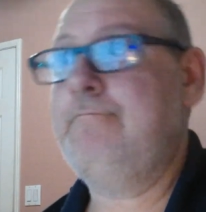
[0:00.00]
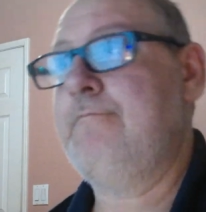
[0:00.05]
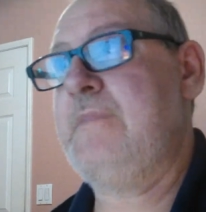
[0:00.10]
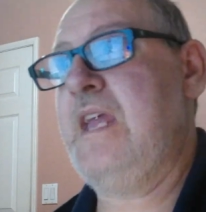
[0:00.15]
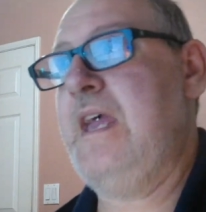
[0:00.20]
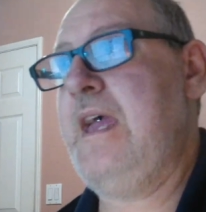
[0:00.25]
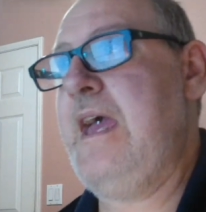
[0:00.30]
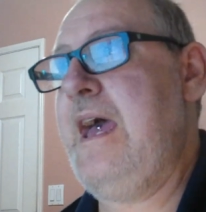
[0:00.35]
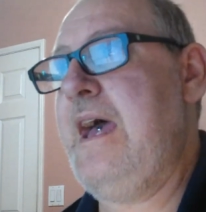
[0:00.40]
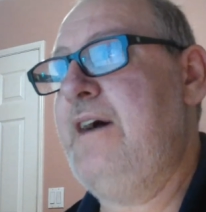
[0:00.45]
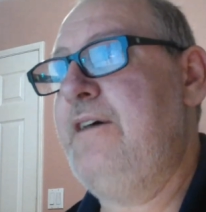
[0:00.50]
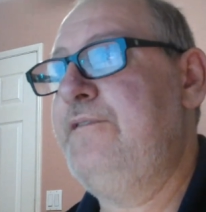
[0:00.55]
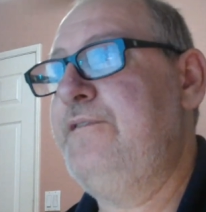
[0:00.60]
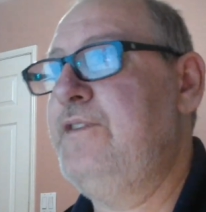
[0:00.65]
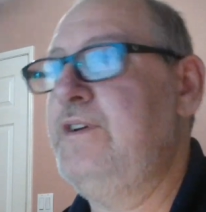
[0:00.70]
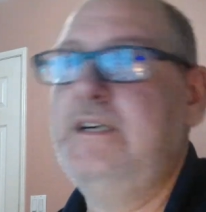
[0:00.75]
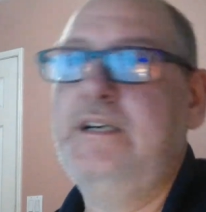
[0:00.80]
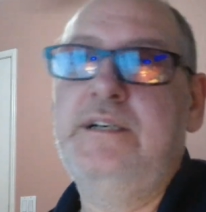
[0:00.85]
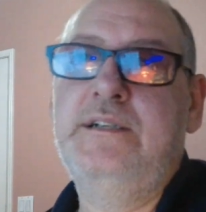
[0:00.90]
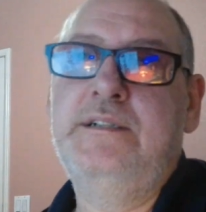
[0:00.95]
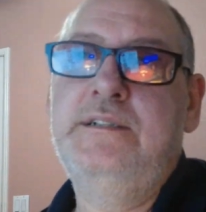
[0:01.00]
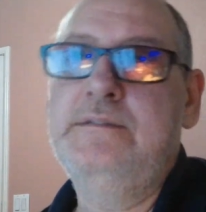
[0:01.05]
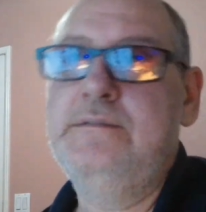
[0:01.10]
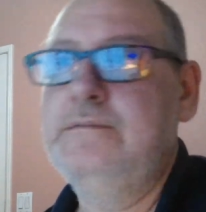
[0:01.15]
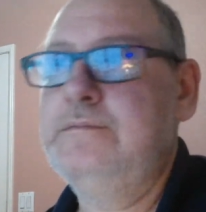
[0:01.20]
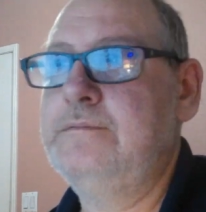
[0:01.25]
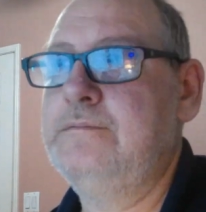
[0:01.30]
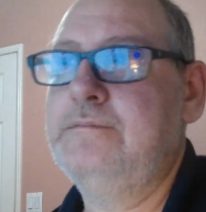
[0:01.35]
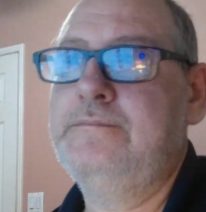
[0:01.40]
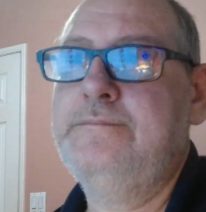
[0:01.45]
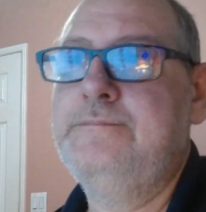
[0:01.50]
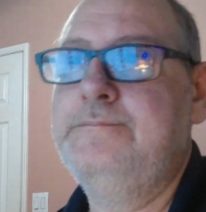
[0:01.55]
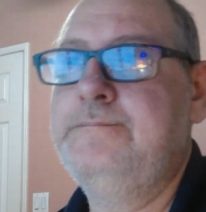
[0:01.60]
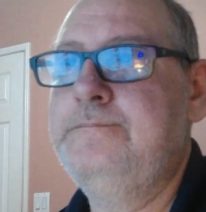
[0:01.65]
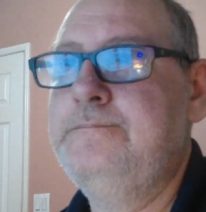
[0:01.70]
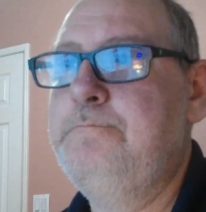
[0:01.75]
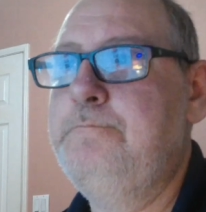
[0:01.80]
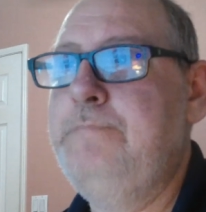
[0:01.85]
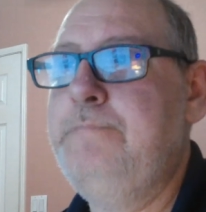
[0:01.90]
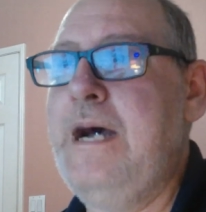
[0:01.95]
have a
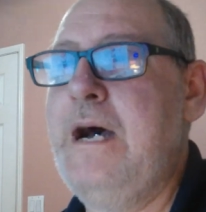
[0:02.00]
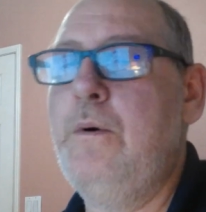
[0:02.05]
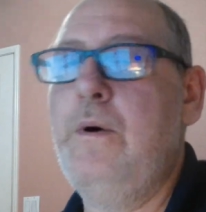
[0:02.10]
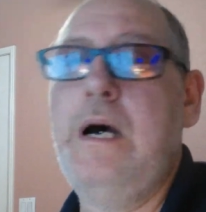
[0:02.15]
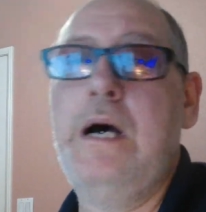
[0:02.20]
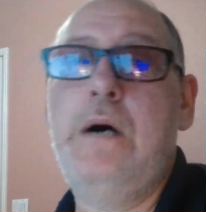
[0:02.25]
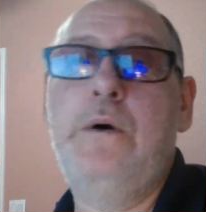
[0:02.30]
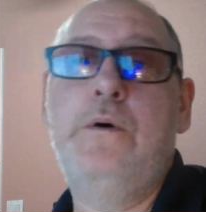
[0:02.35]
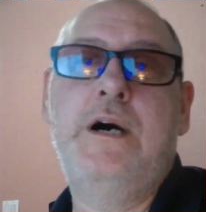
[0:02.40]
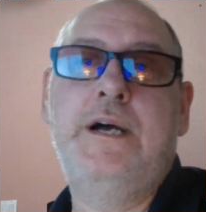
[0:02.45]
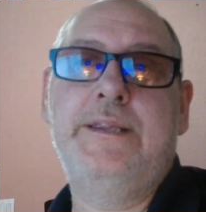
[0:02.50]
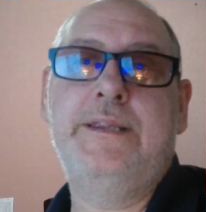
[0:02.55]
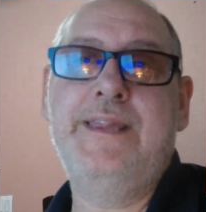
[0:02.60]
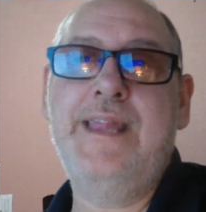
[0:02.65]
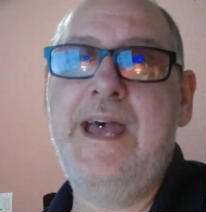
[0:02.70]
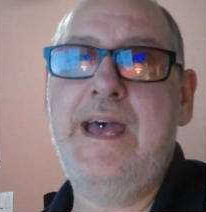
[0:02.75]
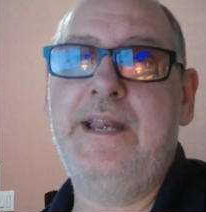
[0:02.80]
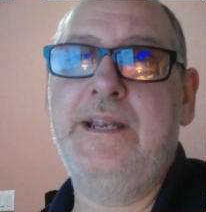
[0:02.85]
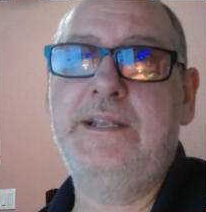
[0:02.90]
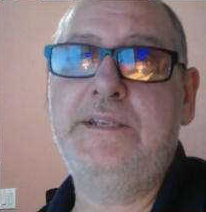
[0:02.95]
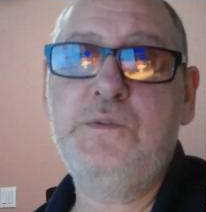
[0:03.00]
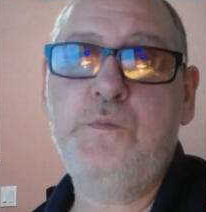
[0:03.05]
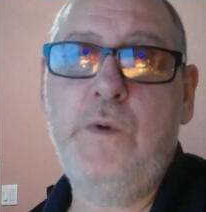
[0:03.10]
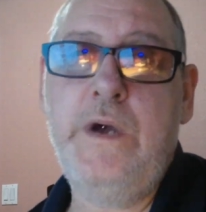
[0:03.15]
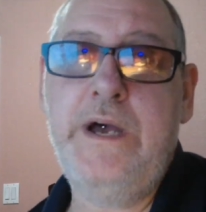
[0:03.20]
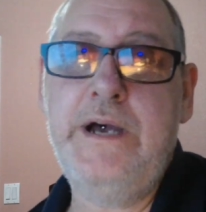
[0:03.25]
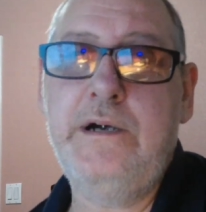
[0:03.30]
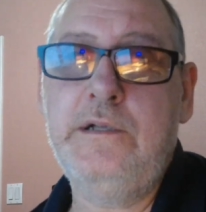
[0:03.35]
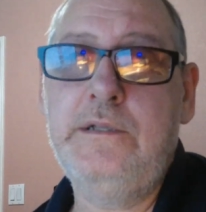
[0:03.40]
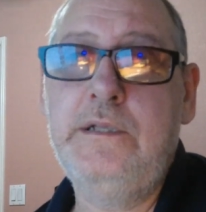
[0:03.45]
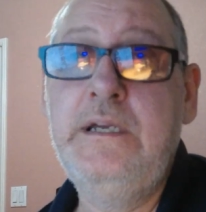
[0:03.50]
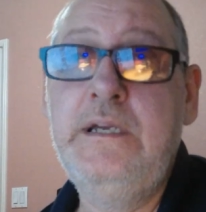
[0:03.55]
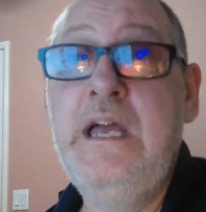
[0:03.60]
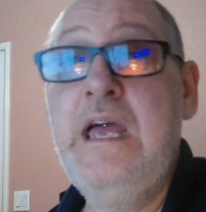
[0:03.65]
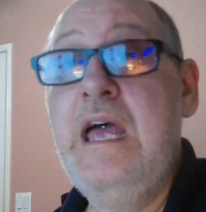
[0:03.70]
powwow on that as well.